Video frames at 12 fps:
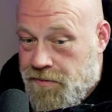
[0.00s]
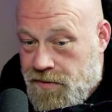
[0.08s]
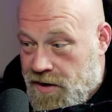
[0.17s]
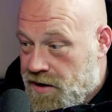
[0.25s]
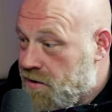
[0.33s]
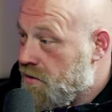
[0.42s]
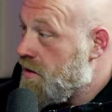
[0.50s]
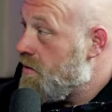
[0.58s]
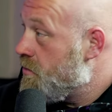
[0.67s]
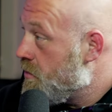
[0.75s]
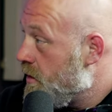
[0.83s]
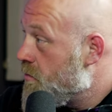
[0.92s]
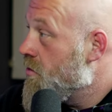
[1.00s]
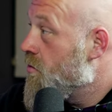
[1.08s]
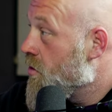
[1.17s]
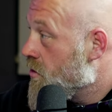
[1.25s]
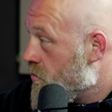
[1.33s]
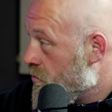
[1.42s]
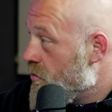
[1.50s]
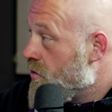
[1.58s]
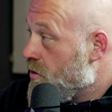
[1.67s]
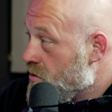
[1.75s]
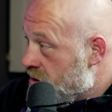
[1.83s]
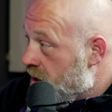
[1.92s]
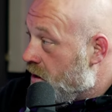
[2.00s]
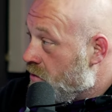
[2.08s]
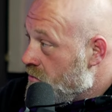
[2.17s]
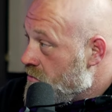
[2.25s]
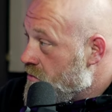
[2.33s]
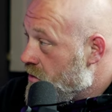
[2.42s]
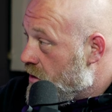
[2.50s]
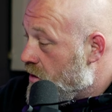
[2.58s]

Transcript: Luckily, we're able to work through those now, yeah.